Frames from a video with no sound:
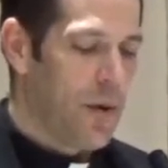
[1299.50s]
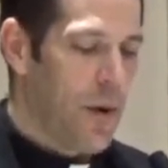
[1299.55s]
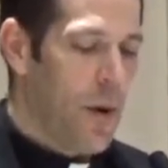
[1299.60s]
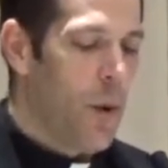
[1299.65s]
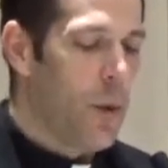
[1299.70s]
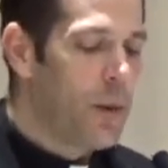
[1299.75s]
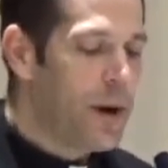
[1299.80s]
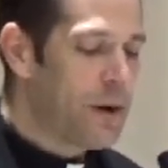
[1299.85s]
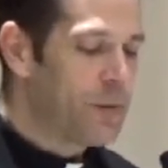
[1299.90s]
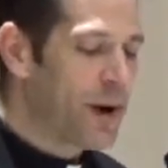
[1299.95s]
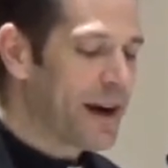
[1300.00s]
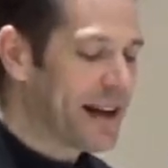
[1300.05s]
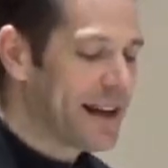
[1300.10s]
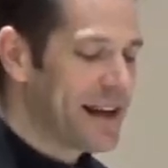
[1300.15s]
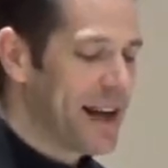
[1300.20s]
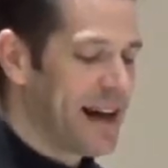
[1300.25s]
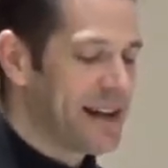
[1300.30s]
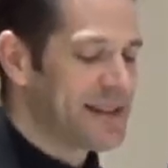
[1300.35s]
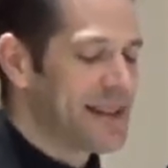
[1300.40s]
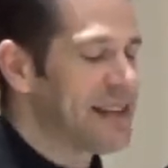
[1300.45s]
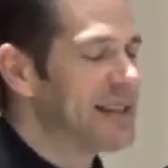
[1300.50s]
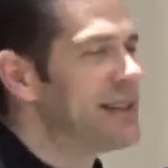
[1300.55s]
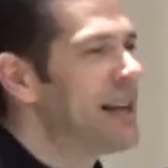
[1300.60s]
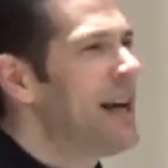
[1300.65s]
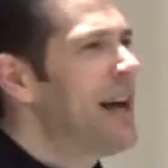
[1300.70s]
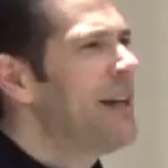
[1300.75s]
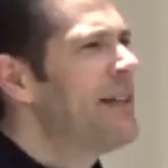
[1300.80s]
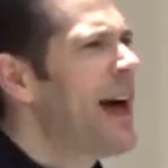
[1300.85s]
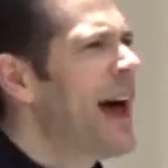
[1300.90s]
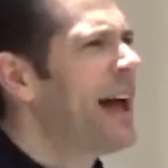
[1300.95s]
We recognize this,
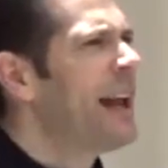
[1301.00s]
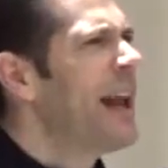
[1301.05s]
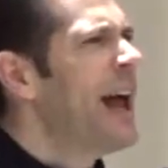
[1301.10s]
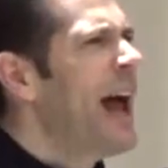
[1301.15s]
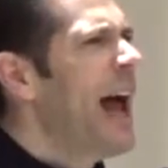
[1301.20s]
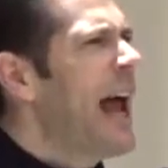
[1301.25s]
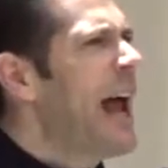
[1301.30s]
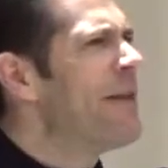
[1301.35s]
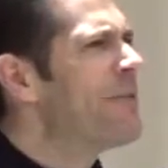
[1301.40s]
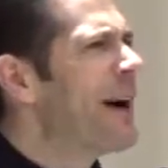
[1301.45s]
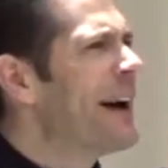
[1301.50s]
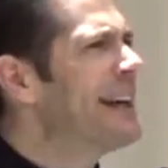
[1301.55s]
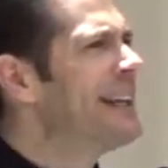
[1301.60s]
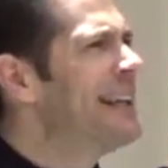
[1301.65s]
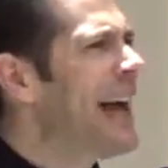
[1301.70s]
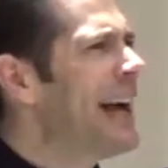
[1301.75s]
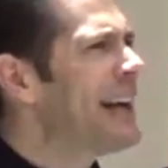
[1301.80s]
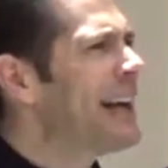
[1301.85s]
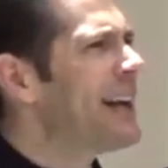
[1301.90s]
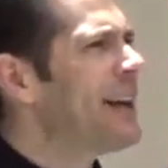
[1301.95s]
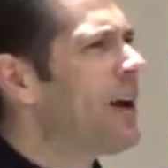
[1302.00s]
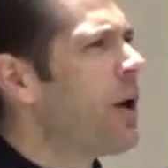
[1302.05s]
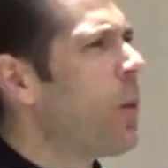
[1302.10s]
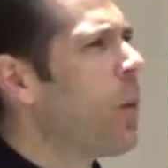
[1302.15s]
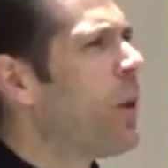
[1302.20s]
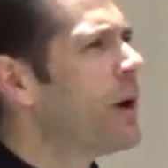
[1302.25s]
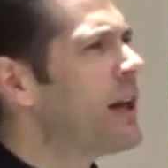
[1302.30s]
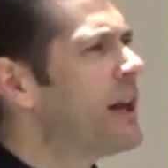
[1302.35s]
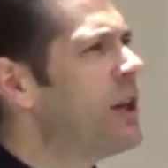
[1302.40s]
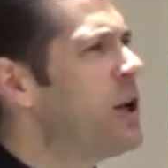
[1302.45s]
that if I get
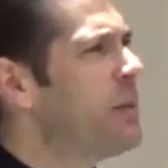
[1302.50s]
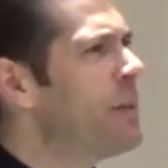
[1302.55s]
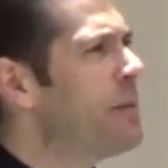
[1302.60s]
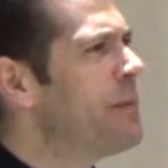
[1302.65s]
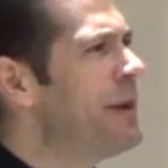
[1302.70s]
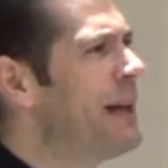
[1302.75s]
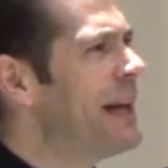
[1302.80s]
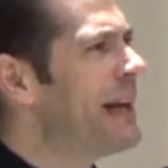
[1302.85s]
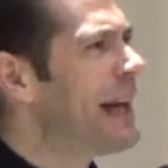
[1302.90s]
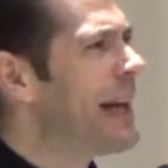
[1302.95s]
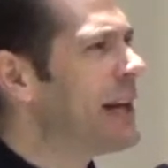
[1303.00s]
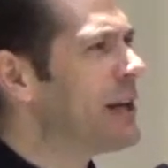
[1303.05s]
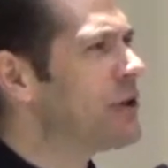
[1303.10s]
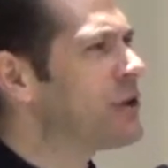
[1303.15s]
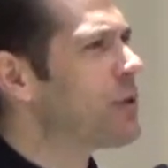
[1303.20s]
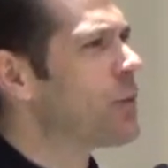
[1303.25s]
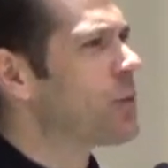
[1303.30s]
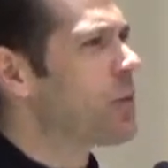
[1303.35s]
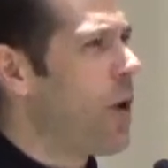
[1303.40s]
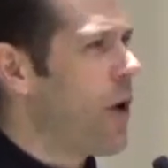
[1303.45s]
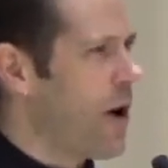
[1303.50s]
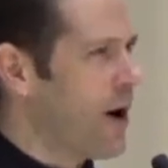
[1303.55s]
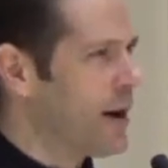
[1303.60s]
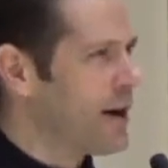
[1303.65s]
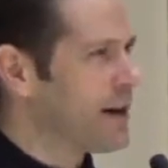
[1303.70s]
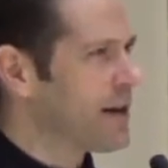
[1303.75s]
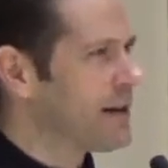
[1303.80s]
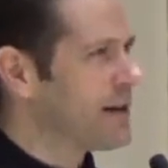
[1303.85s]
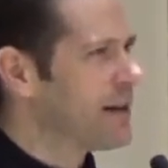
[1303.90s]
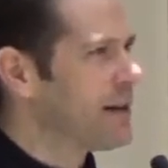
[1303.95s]
what a human being is
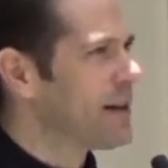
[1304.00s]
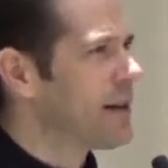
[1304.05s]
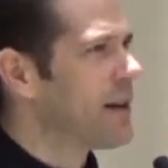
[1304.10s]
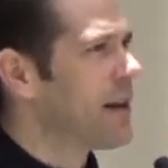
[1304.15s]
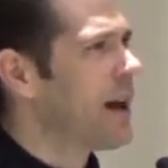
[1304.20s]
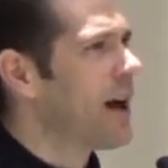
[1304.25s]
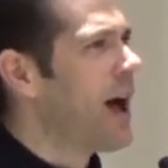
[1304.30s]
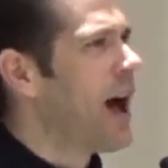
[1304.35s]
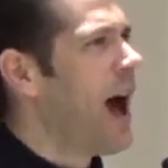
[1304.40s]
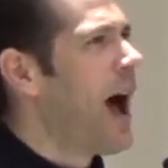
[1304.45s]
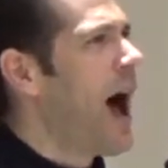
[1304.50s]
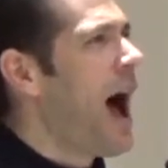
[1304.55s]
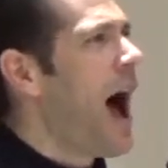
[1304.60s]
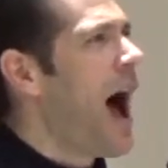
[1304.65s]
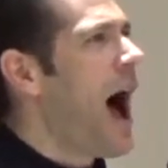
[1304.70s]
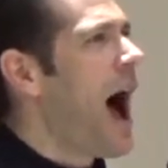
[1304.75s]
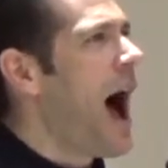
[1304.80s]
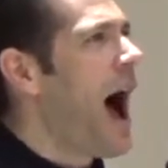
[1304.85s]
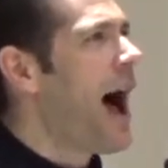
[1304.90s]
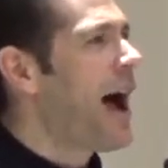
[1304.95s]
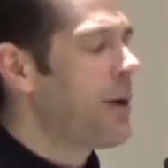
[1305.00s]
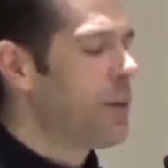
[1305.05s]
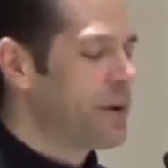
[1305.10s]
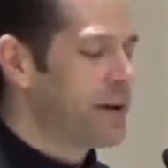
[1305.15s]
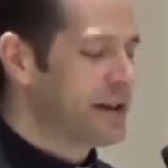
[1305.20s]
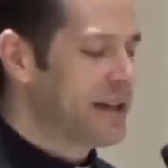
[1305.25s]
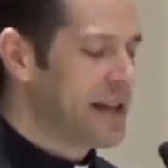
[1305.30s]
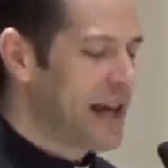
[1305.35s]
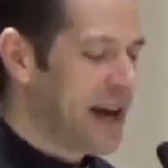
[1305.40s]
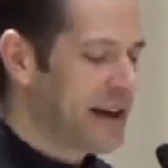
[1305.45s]
wrong, I will
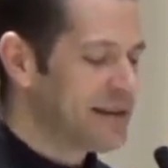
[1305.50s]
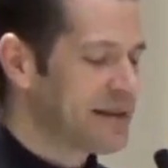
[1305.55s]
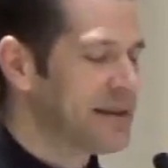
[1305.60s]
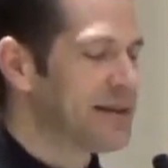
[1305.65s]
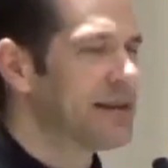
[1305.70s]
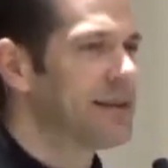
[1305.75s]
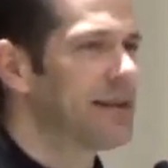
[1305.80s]
get